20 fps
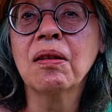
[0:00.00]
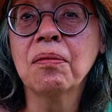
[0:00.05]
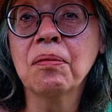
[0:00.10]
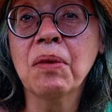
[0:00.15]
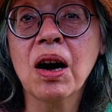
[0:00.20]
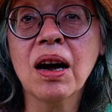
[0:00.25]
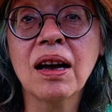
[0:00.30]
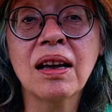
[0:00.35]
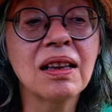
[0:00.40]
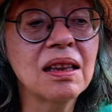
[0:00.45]
in
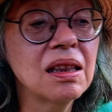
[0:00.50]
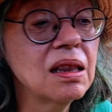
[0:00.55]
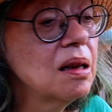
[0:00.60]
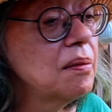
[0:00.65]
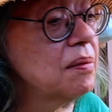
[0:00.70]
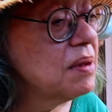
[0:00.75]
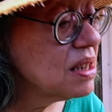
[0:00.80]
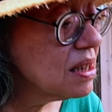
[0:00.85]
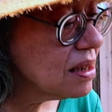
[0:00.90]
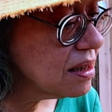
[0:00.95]
my
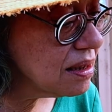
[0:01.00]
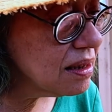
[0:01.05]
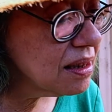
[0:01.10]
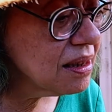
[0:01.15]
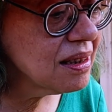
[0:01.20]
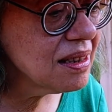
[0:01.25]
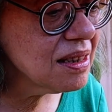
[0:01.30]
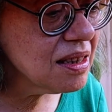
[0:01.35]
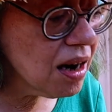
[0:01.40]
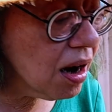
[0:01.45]
limited
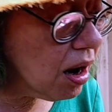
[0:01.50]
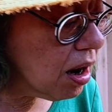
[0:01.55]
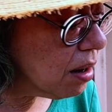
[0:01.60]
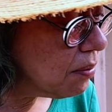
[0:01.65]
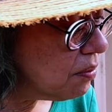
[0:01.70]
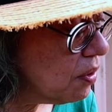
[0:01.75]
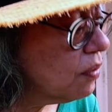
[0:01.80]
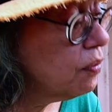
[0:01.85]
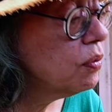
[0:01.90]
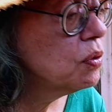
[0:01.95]

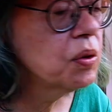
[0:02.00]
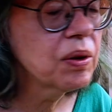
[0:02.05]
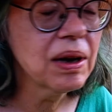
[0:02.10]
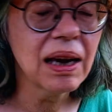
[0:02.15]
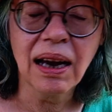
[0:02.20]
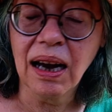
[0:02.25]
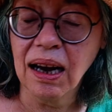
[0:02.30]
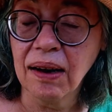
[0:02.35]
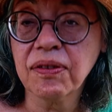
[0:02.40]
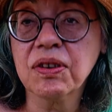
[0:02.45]
time of
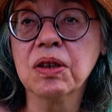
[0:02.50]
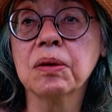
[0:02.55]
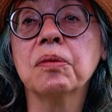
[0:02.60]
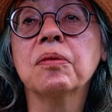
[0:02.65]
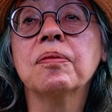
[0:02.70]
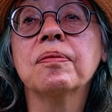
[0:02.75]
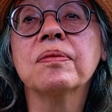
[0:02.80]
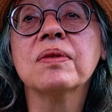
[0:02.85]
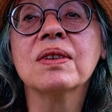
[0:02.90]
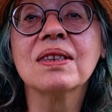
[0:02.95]
looking after
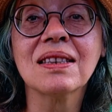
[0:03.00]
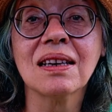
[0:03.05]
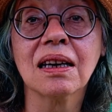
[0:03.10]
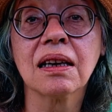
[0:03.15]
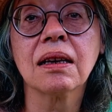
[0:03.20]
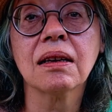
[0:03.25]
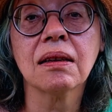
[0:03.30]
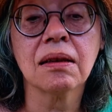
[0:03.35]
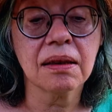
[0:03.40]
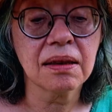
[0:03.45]

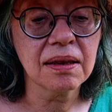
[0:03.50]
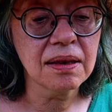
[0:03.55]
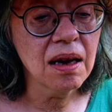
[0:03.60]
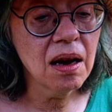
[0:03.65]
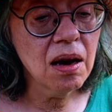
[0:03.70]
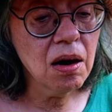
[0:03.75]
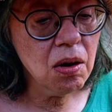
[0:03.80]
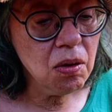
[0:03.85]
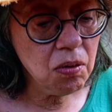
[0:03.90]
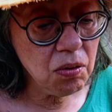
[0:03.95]
succulents,
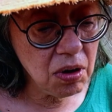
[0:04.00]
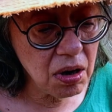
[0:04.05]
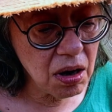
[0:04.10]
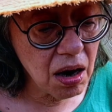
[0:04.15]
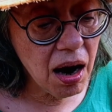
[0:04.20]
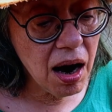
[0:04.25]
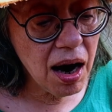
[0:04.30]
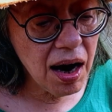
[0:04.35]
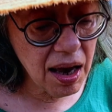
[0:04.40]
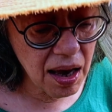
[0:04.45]
what
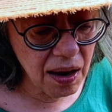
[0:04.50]
I